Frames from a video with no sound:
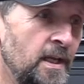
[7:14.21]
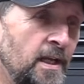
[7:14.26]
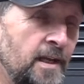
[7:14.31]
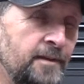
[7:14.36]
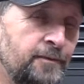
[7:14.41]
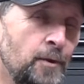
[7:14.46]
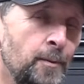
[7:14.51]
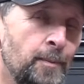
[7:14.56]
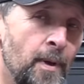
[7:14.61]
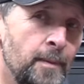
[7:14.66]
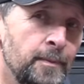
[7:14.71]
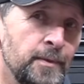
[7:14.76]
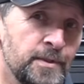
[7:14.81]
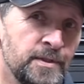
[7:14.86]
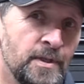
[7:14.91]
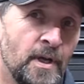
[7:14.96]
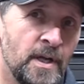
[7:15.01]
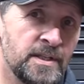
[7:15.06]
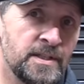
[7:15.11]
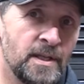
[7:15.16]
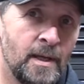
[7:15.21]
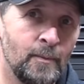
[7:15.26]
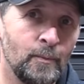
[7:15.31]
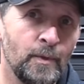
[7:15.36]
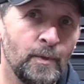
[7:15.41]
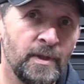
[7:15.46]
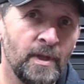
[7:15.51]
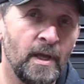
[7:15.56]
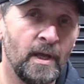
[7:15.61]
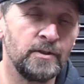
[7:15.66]
If you pump your tyres up
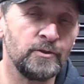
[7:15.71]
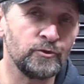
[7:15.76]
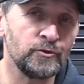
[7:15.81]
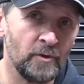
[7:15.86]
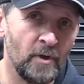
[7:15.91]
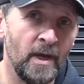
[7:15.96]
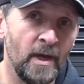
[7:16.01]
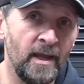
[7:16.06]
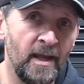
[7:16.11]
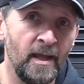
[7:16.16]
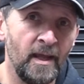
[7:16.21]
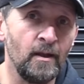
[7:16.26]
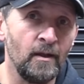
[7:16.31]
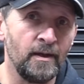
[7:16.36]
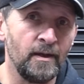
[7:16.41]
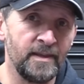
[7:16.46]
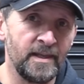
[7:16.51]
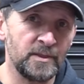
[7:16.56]
with a dry airline,